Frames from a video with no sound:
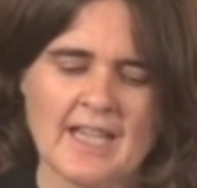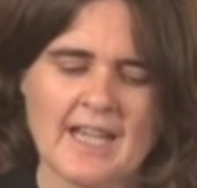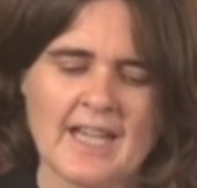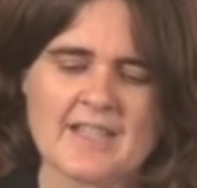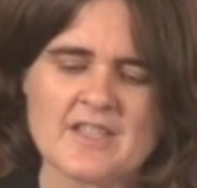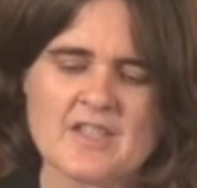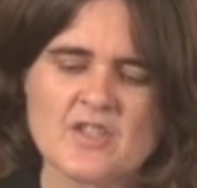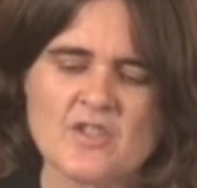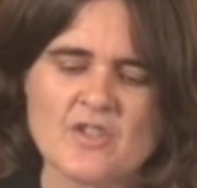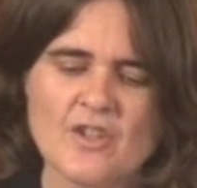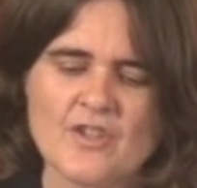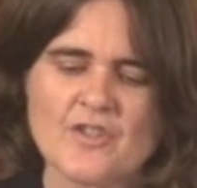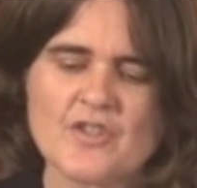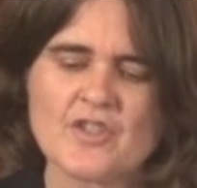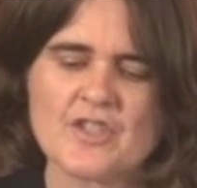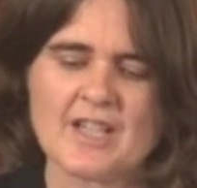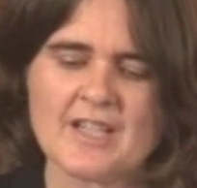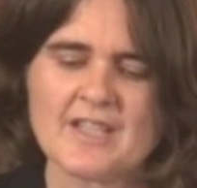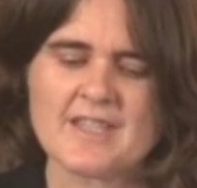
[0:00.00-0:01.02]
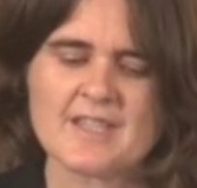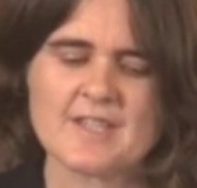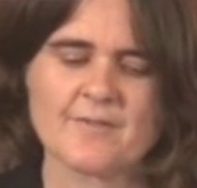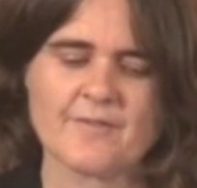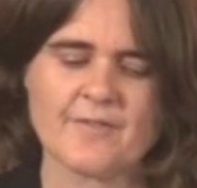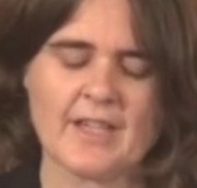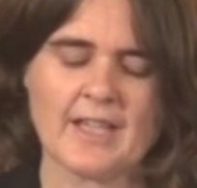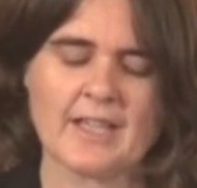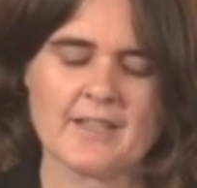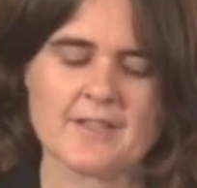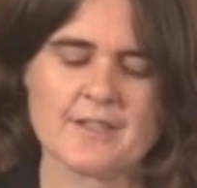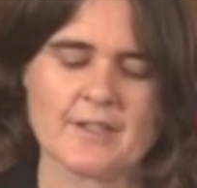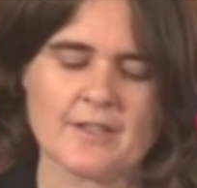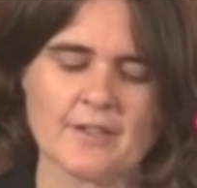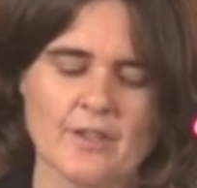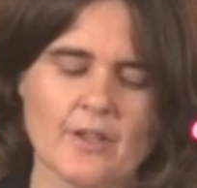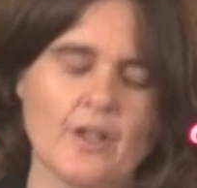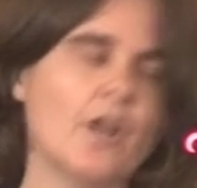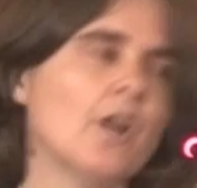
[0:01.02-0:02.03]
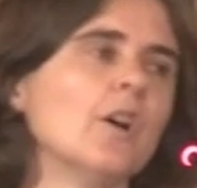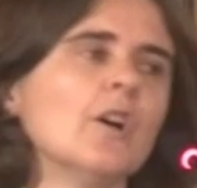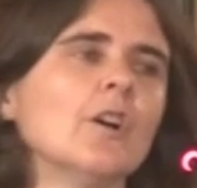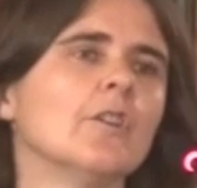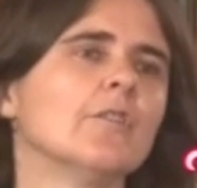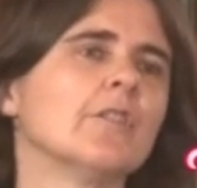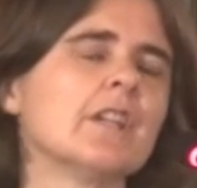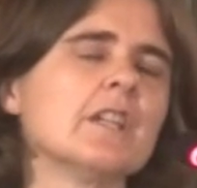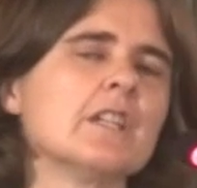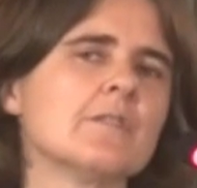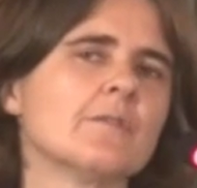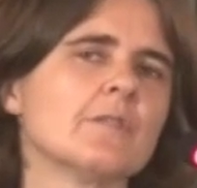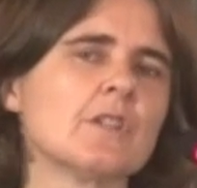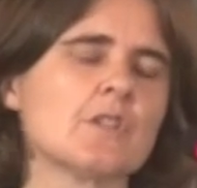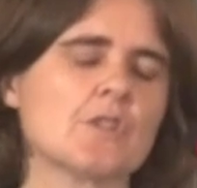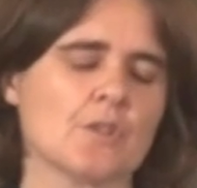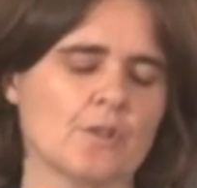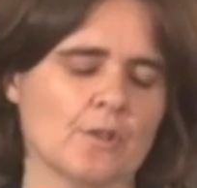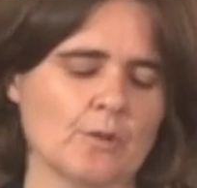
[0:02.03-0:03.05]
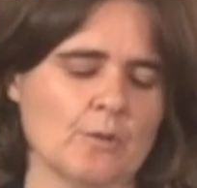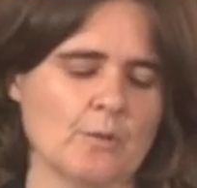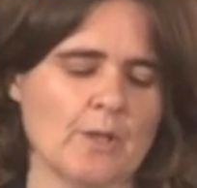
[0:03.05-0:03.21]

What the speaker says: it's not just a factor of an individual